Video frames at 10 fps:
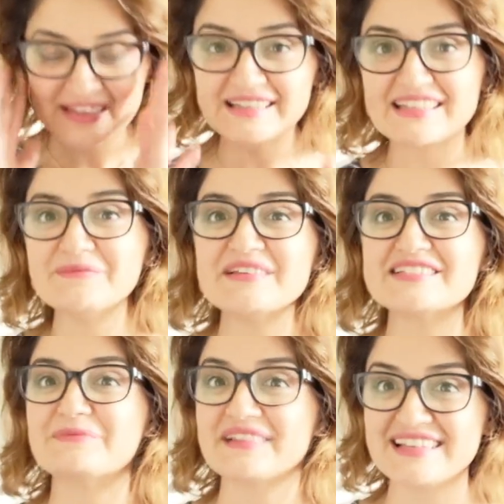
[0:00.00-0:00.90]

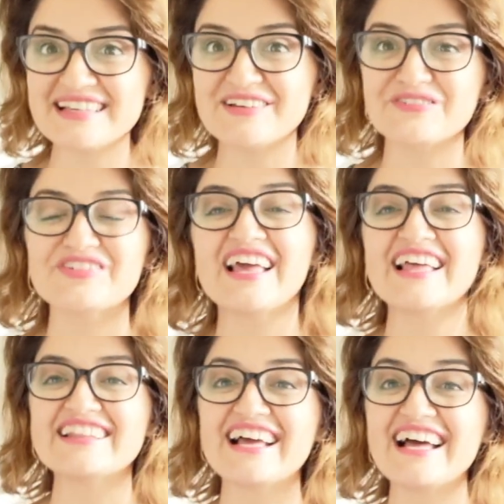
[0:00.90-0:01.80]
limit belief
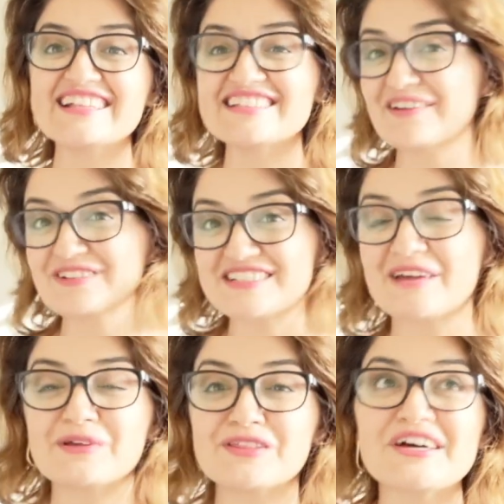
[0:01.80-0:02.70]
that every
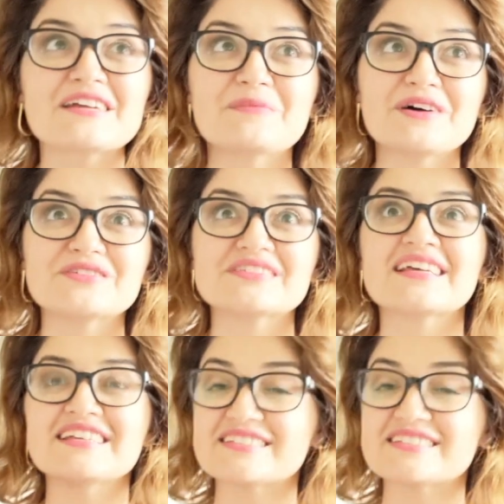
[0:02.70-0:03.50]
time I thought about